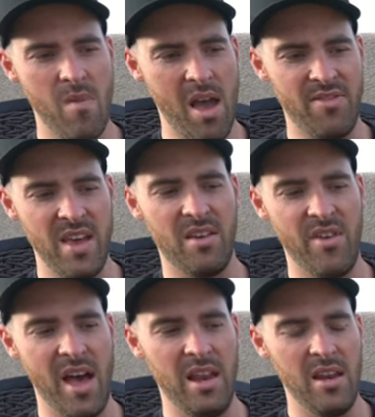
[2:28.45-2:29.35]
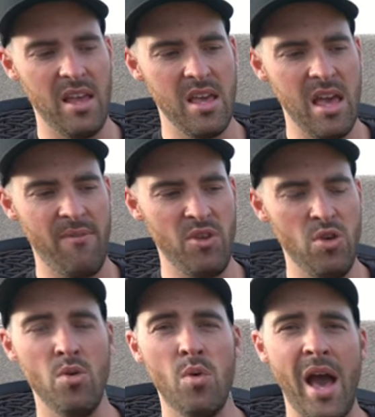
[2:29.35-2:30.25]
I think that if
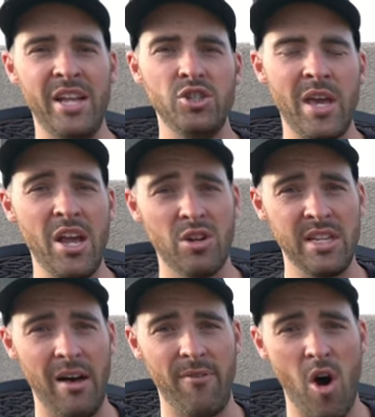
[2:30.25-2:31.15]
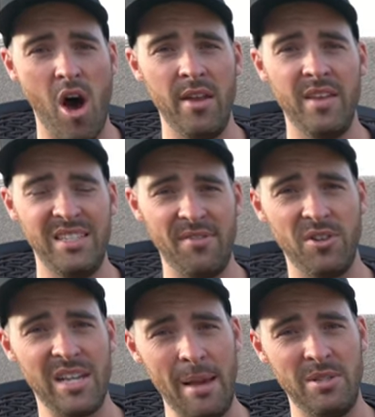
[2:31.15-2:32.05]
you educate yourself on the
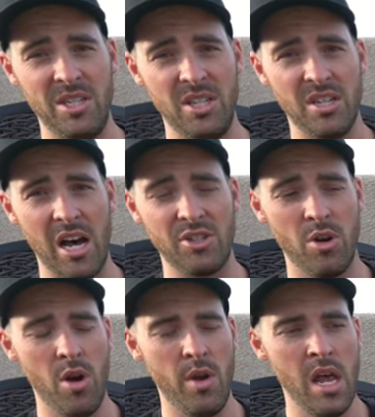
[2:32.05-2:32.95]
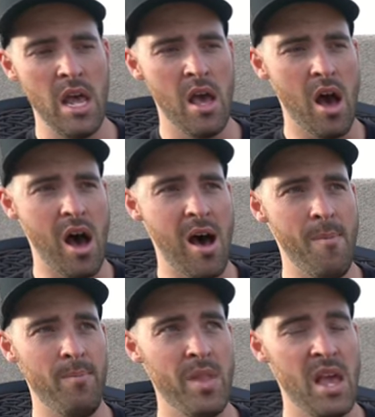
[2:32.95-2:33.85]
different types of testosterone,
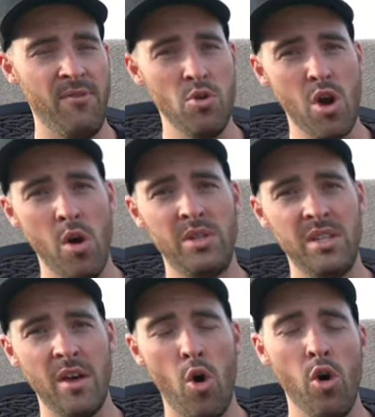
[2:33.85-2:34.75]
if you go to the